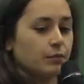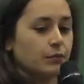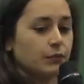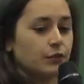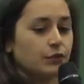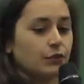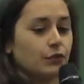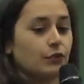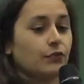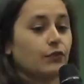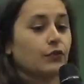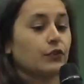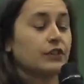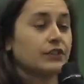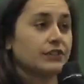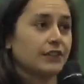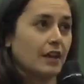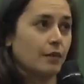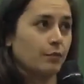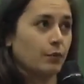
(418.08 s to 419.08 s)
So for
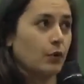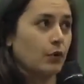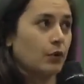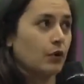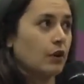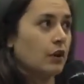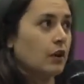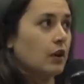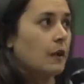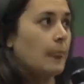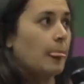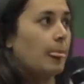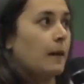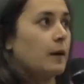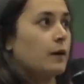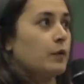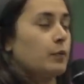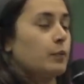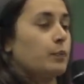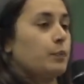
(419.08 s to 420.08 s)
example,
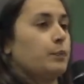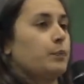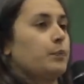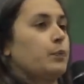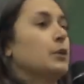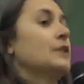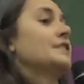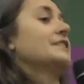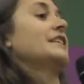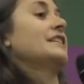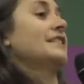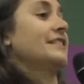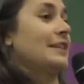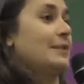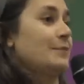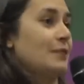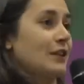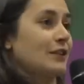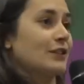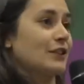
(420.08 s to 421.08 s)
printing
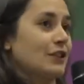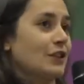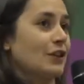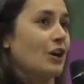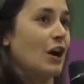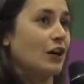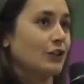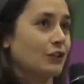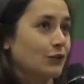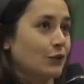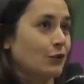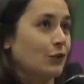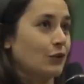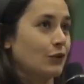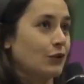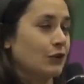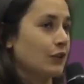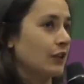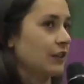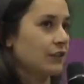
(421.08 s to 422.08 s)
something to the
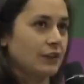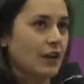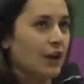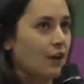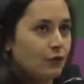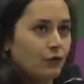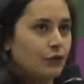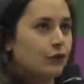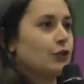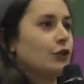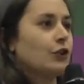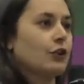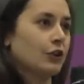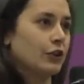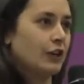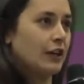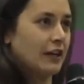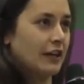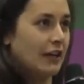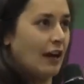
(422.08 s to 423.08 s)
console is not
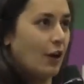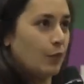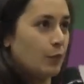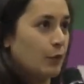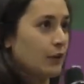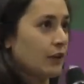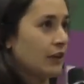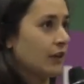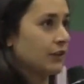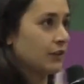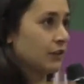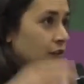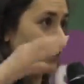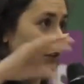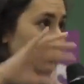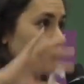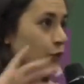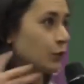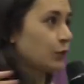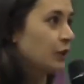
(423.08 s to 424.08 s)
returning an output,
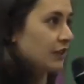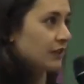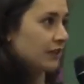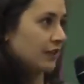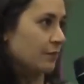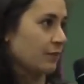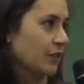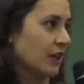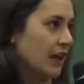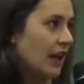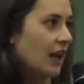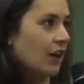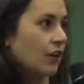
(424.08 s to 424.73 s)
it's doing something